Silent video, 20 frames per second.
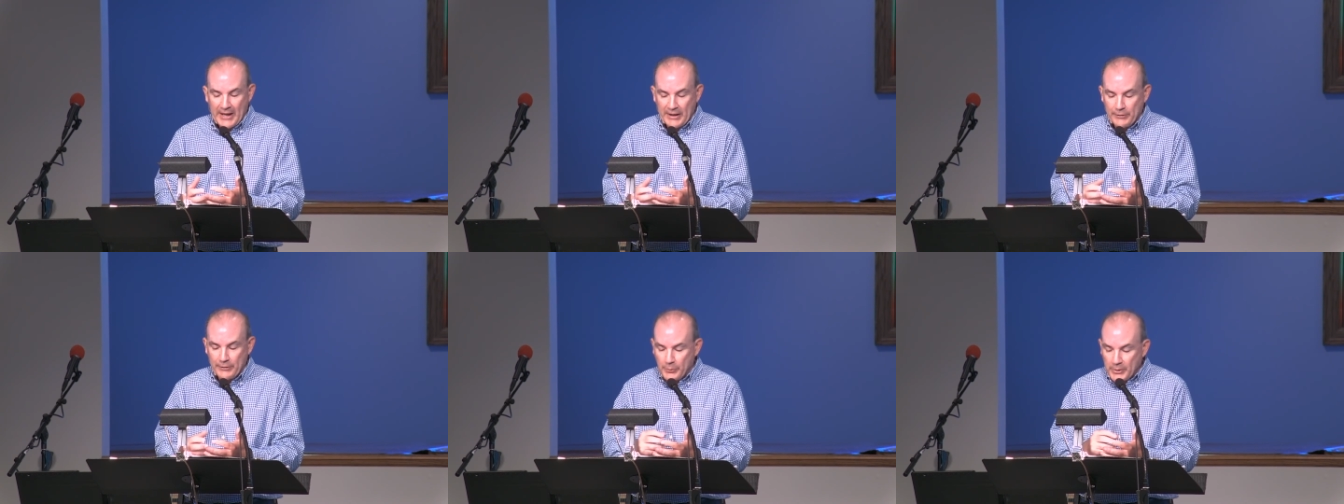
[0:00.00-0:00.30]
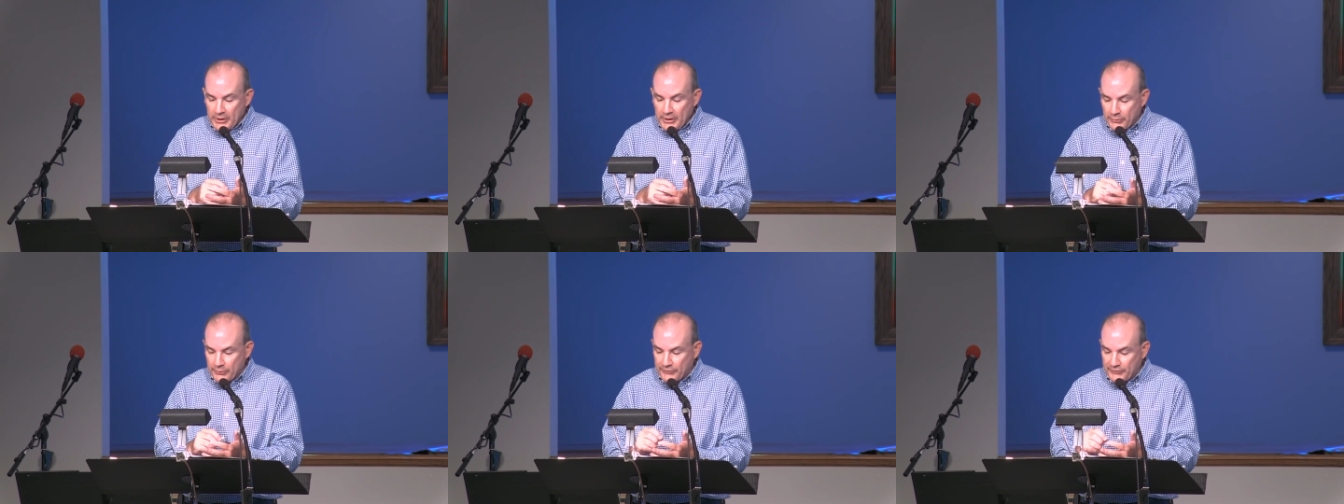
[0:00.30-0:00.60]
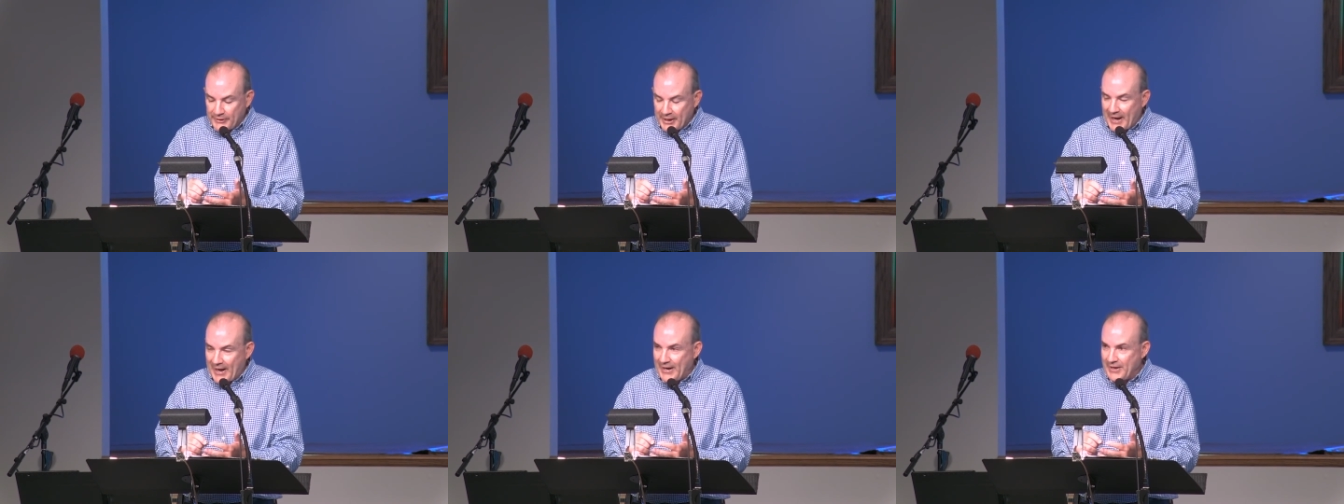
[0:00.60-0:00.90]
In Reader's
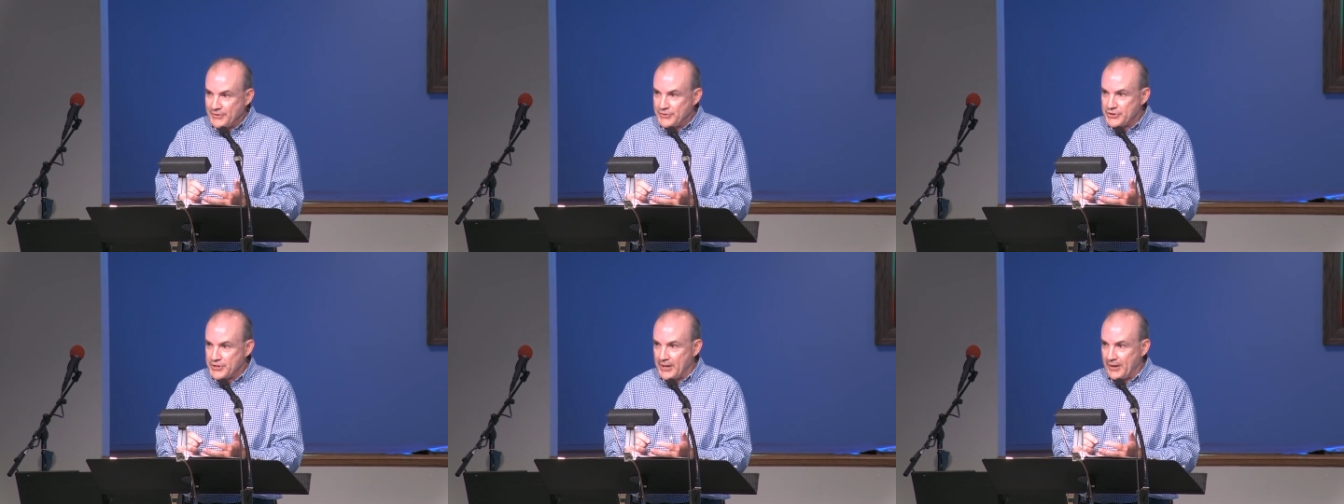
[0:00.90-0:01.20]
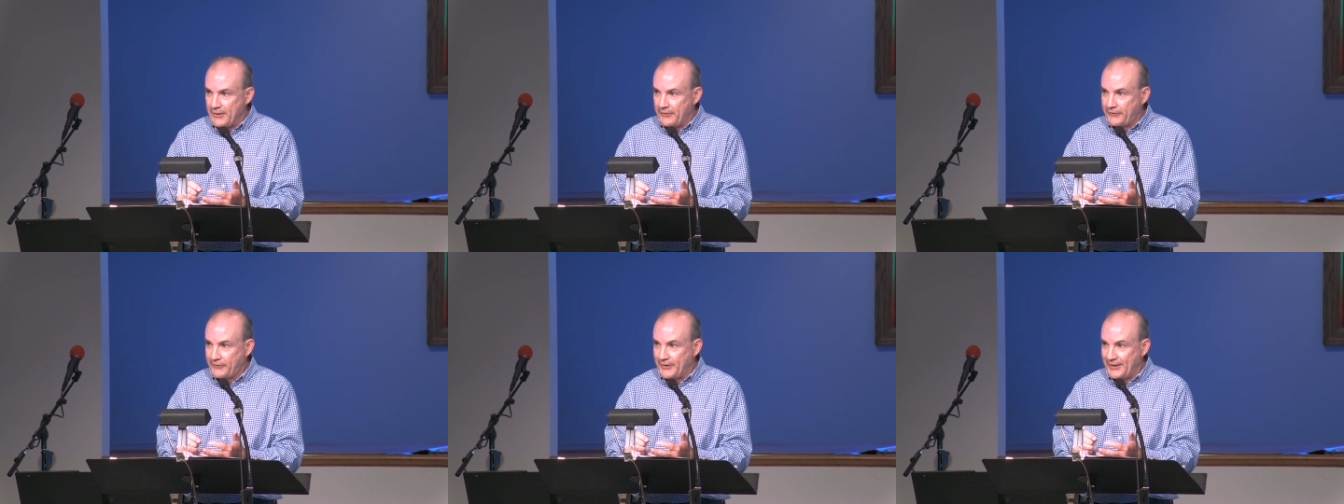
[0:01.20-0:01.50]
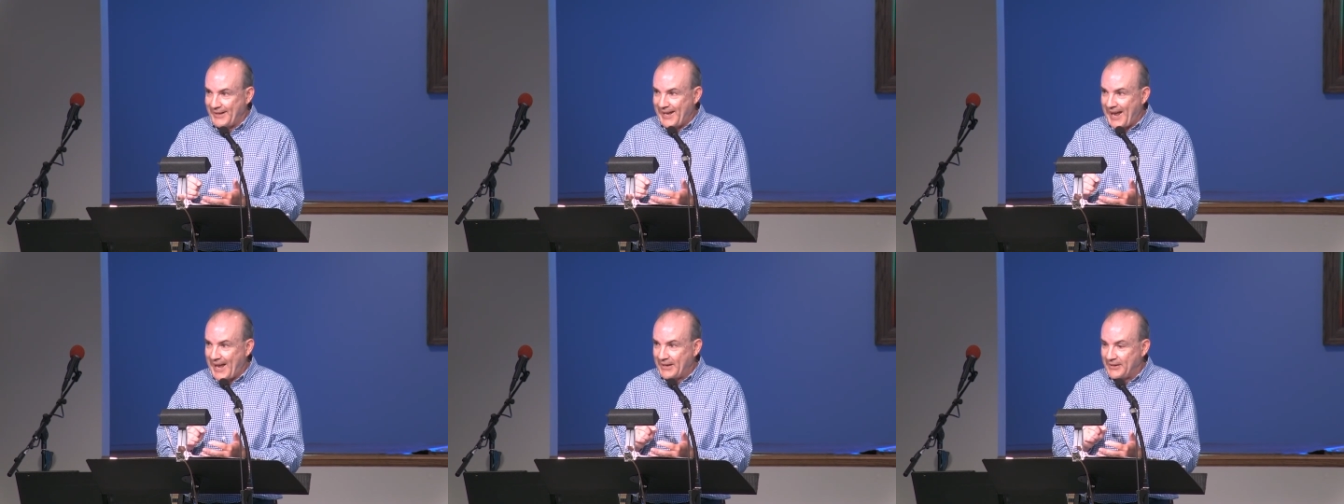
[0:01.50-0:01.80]
Digest,
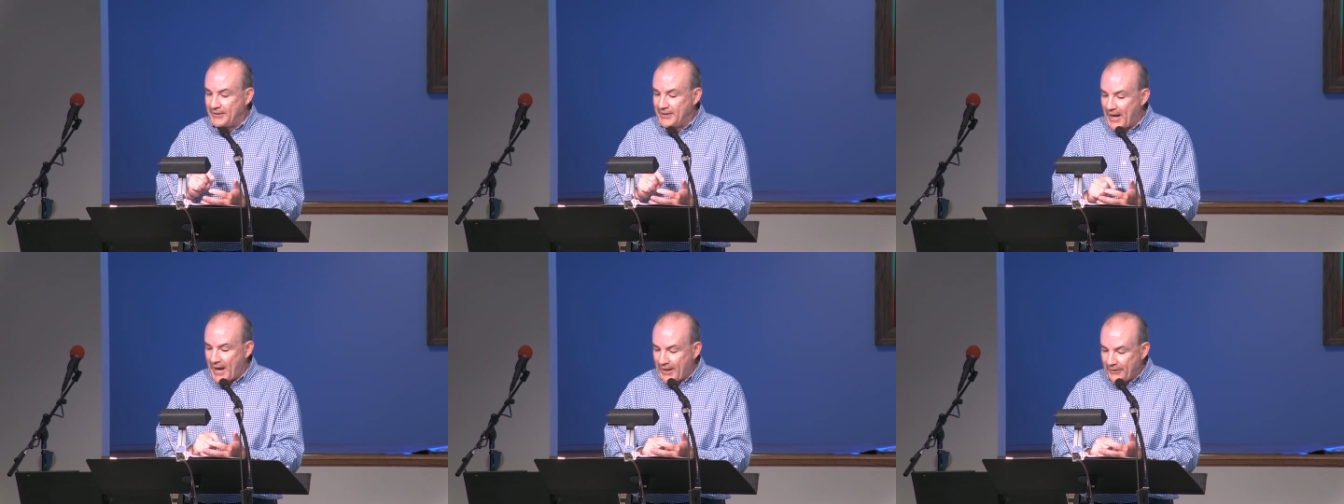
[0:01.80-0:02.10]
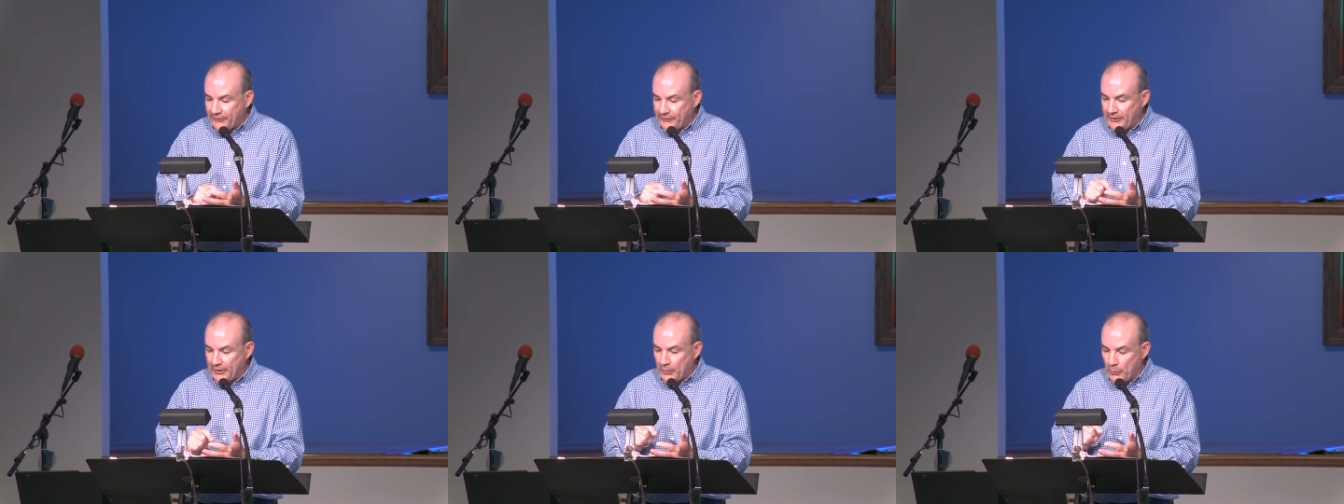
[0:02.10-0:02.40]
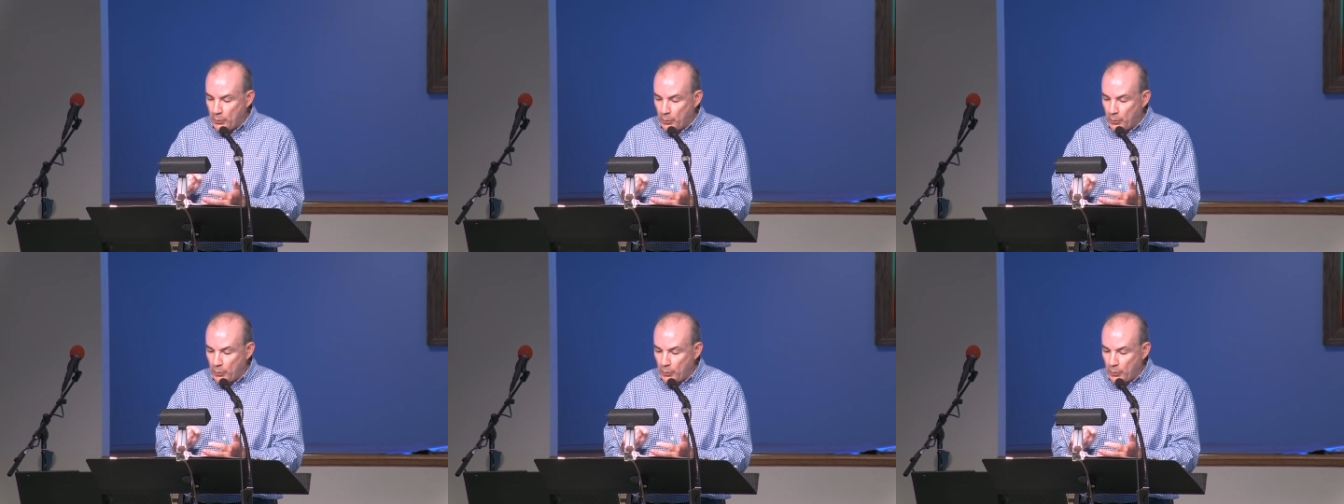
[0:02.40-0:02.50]
an agnostic